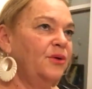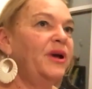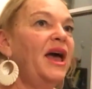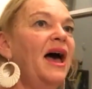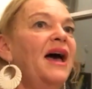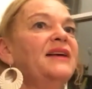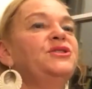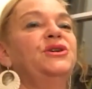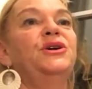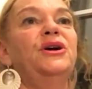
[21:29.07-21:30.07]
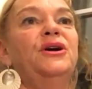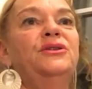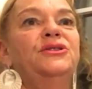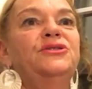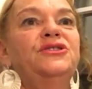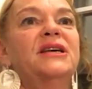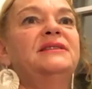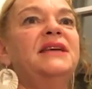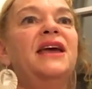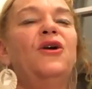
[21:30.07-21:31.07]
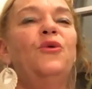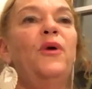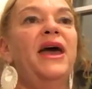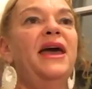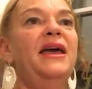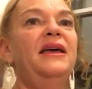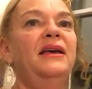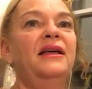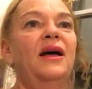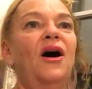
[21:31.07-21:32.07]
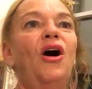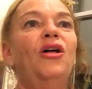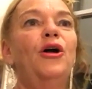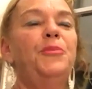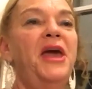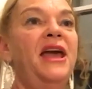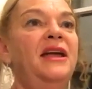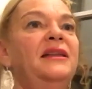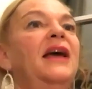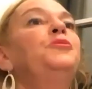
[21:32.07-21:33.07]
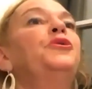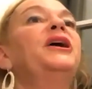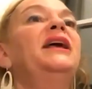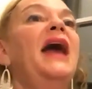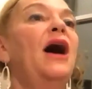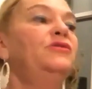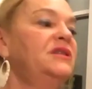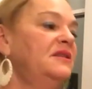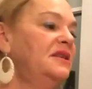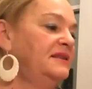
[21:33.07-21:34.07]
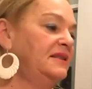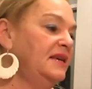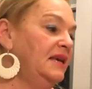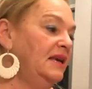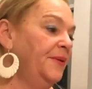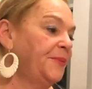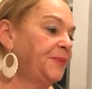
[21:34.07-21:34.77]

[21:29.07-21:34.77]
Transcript: We asked her to just take away all our pain and bring it out to the sea.